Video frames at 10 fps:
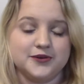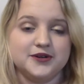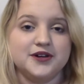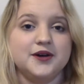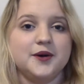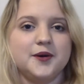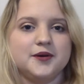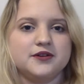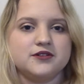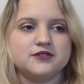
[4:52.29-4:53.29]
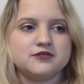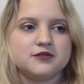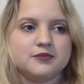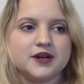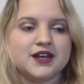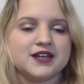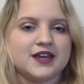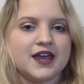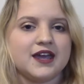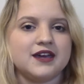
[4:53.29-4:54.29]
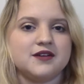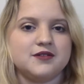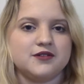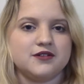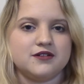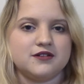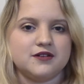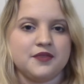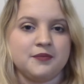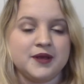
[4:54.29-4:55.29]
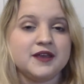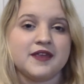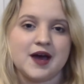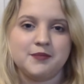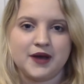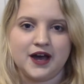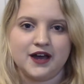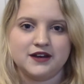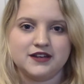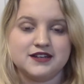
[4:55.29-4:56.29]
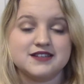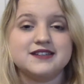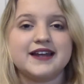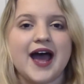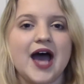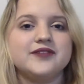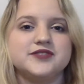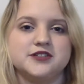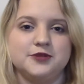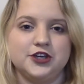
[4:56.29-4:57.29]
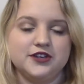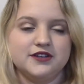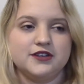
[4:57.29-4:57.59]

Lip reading: But it can't be that bad. It doesn't have to be.